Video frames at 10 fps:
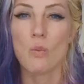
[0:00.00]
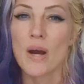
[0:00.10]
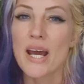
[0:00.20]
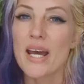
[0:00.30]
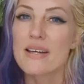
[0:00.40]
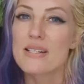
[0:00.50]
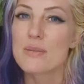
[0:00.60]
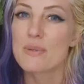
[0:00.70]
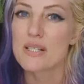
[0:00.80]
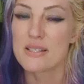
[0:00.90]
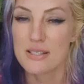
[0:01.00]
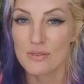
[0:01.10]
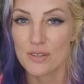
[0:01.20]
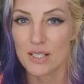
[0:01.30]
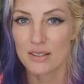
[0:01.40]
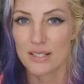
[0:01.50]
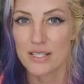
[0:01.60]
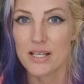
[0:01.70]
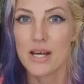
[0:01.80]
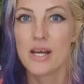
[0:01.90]
Where
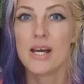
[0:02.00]
specifically